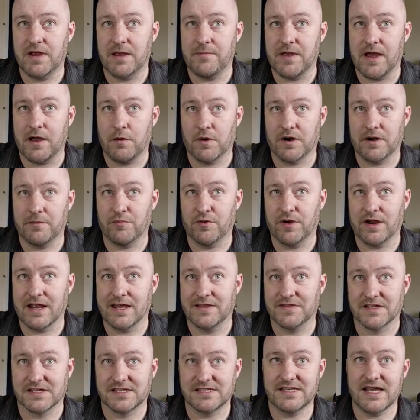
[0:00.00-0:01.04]
Maybe I want to bring
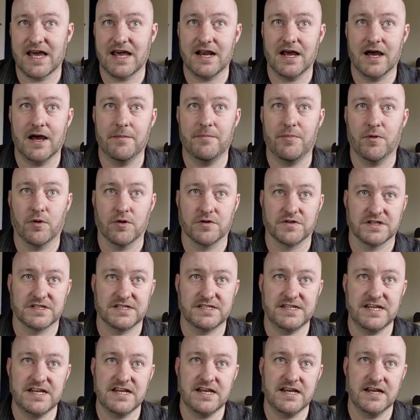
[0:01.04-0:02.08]
in the setup or the
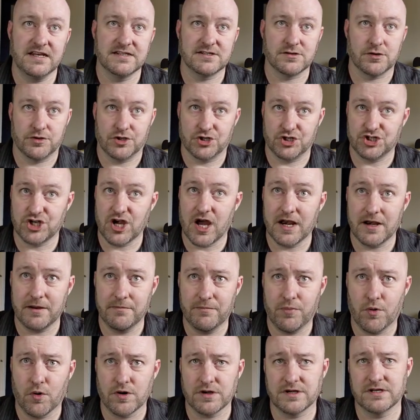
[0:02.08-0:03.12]
scenes or the shot
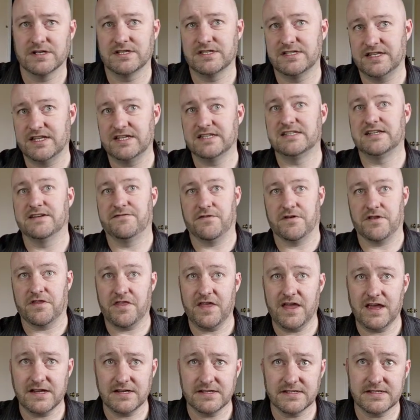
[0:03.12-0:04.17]
importance, these different
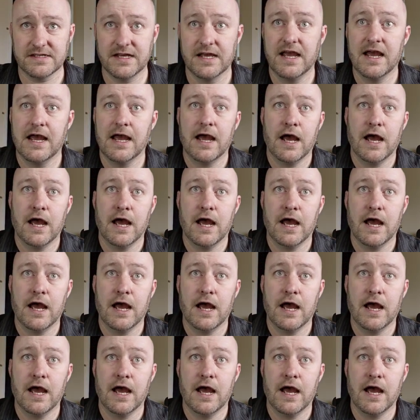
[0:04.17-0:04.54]
things.